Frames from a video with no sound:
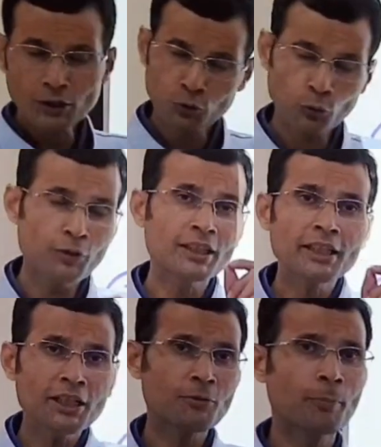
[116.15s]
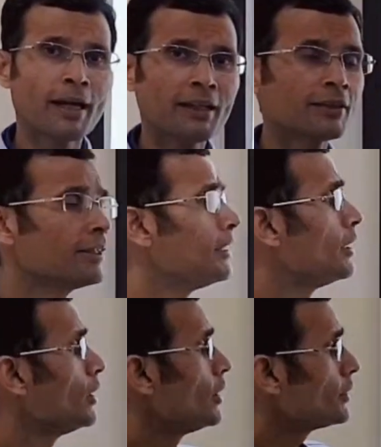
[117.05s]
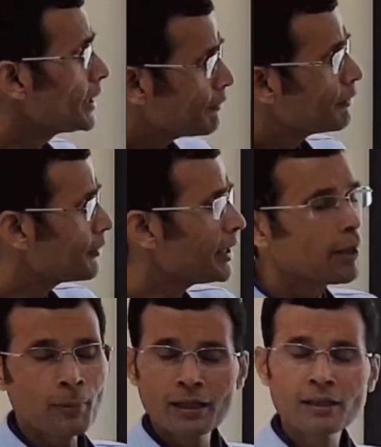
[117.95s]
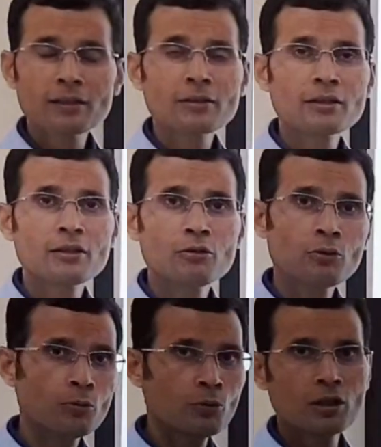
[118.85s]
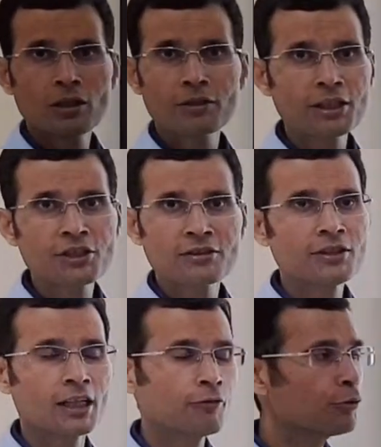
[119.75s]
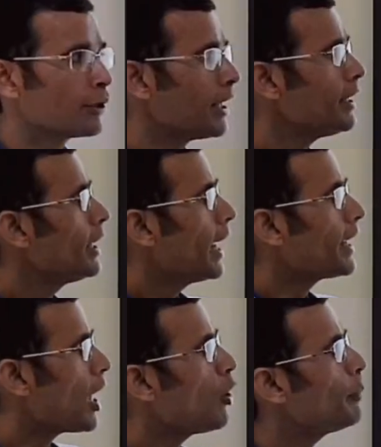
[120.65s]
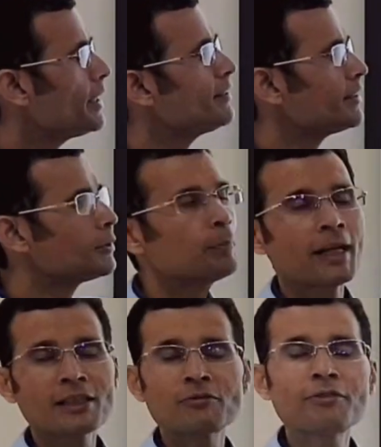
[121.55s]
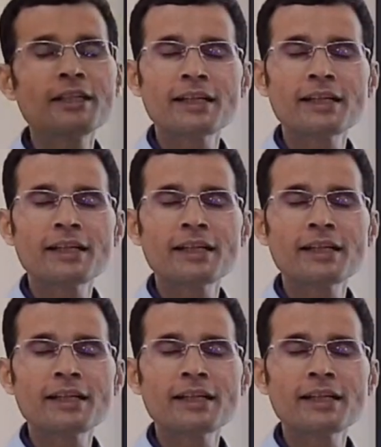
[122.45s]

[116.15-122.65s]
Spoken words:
So with each breath, 350 ml reaches the alveoli. And how many such breaths we